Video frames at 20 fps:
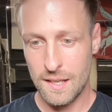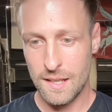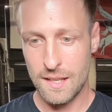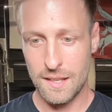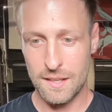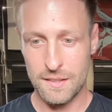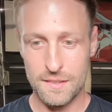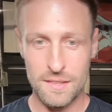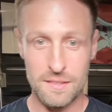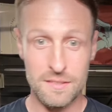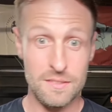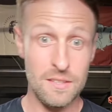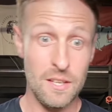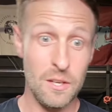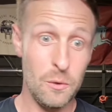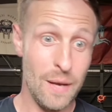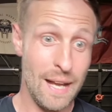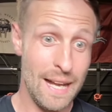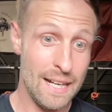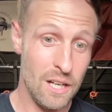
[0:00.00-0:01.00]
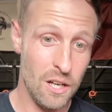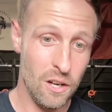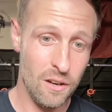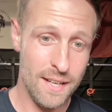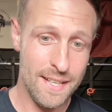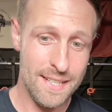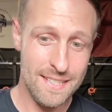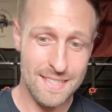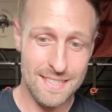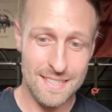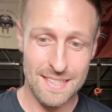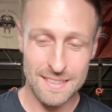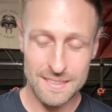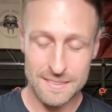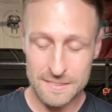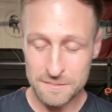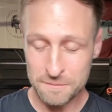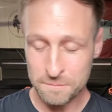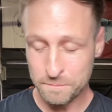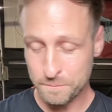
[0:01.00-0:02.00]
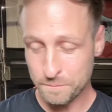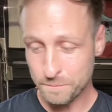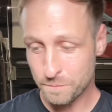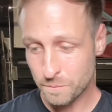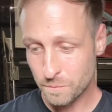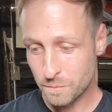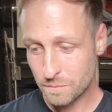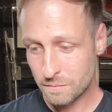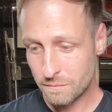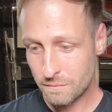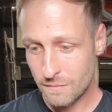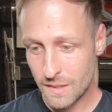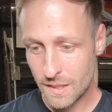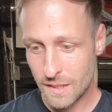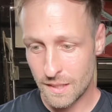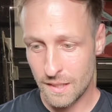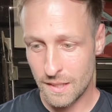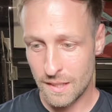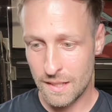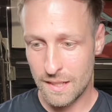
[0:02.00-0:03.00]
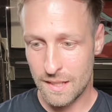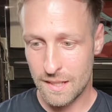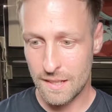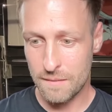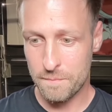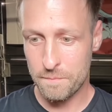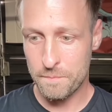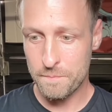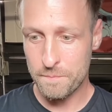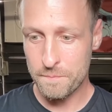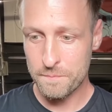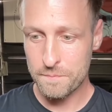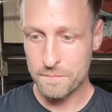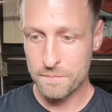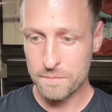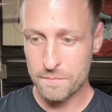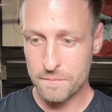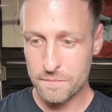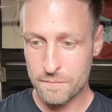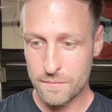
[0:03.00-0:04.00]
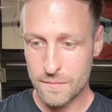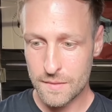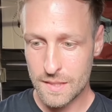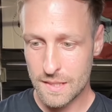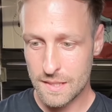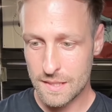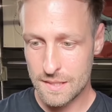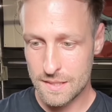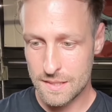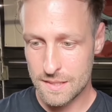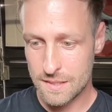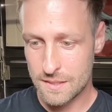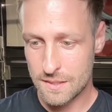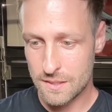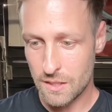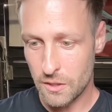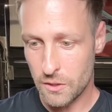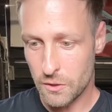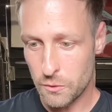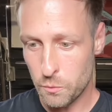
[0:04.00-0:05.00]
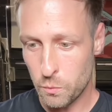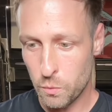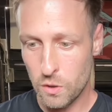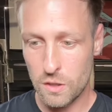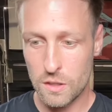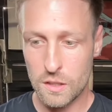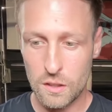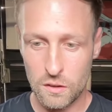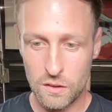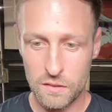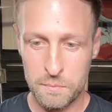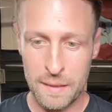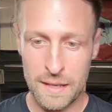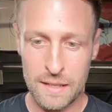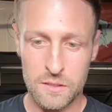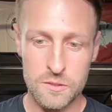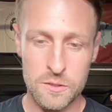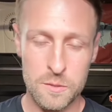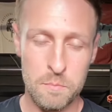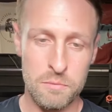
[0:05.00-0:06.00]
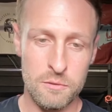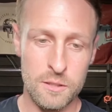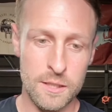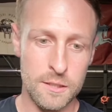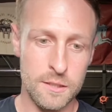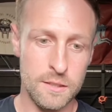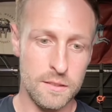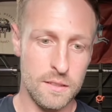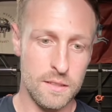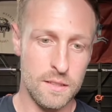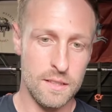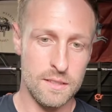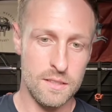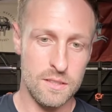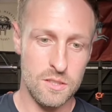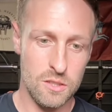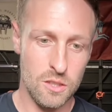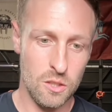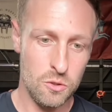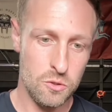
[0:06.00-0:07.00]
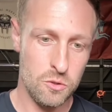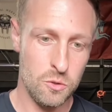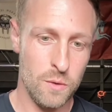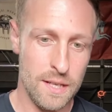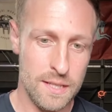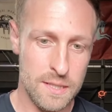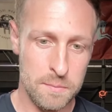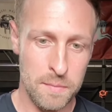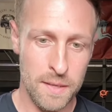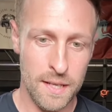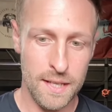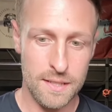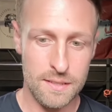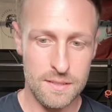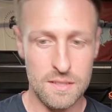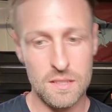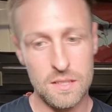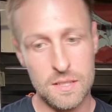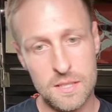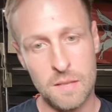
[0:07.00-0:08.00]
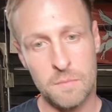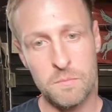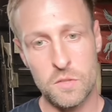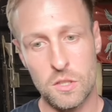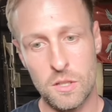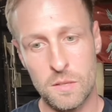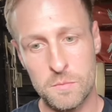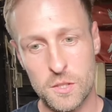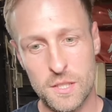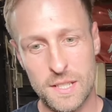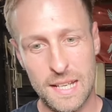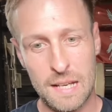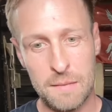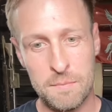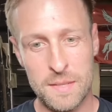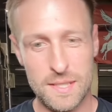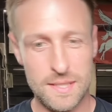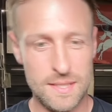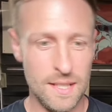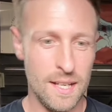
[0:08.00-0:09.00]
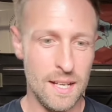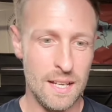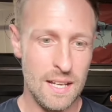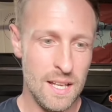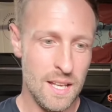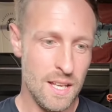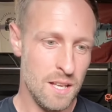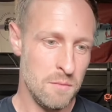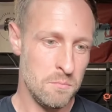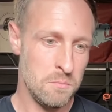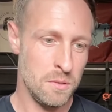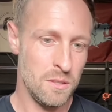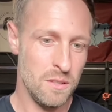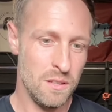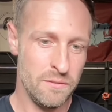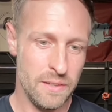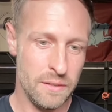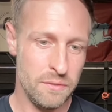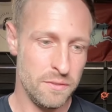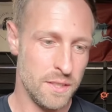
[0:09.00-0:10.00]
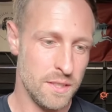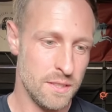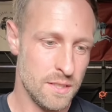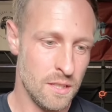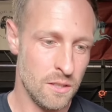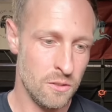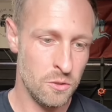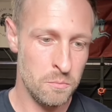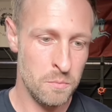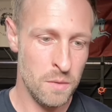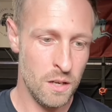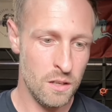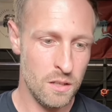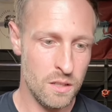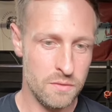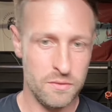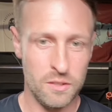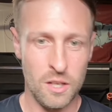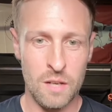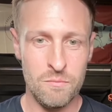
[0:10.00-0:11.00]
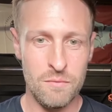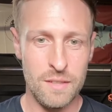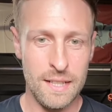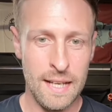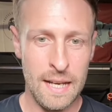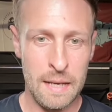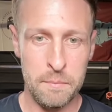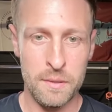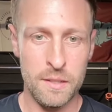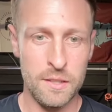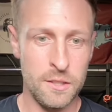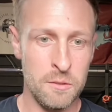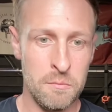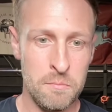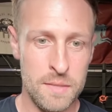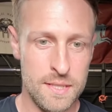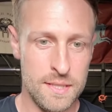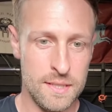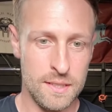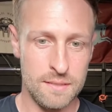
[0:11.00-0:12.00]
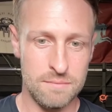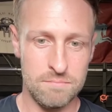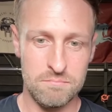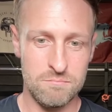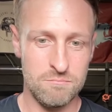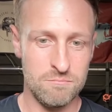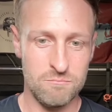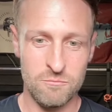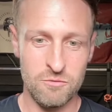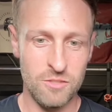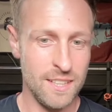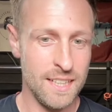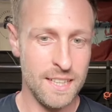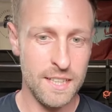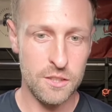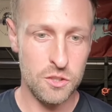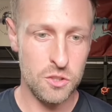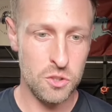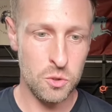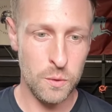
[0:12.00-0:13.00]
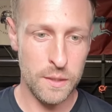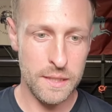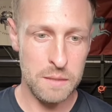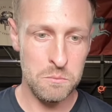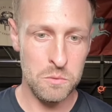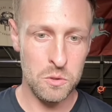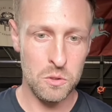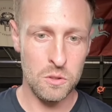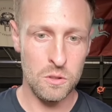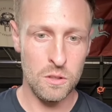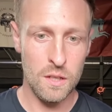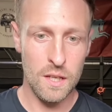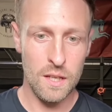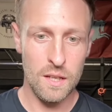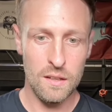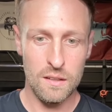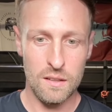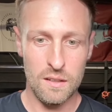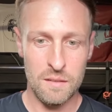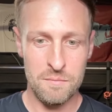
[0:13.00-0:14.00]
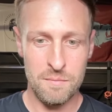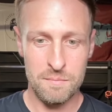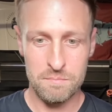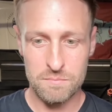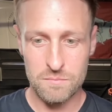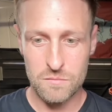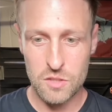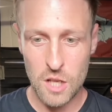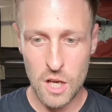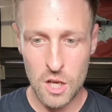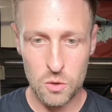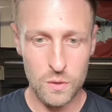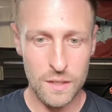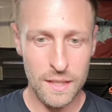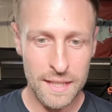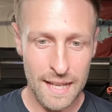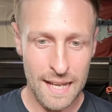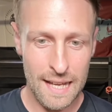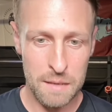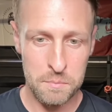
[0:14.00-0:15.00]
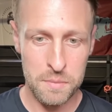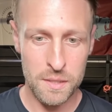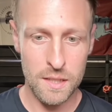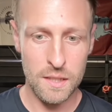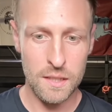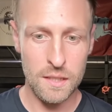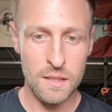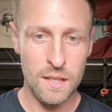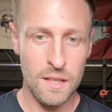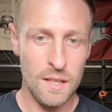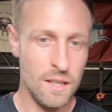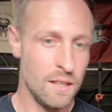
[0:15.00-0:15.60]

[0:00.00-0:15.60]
And there's no ag eyes. Um, so work life balance, brilliant. Social aspects, sometimes you can miss that. But everything that's going on in my life, I'm really happy. I don't miss it really at all anymore. I'm totally happy.